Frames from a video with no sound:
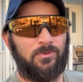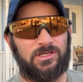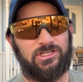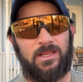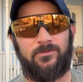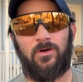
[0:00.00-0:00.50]
to
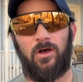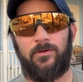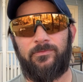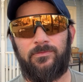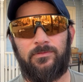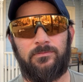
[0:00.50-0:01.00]
shave
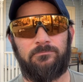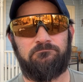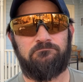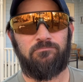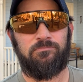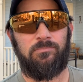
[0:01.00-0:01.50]
off,
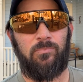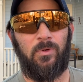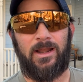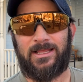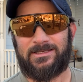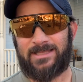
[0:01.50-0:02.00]

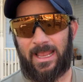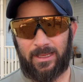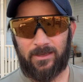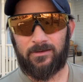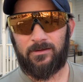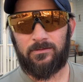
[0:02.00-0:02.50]
what, a
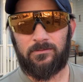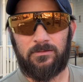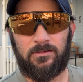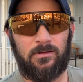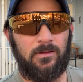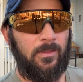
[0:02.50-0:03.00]
second
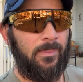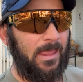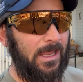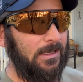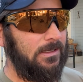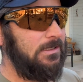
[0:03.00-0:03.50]

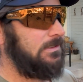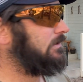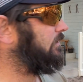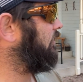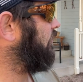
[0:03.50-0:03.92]
at least,